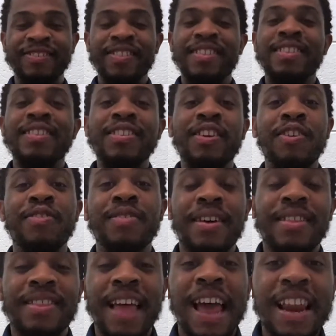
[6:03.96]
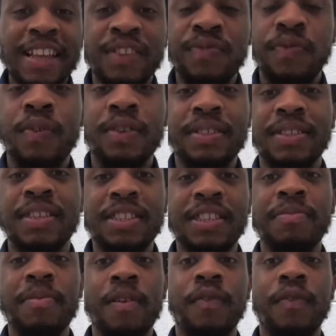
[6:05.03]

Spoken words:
So that is fortissimo.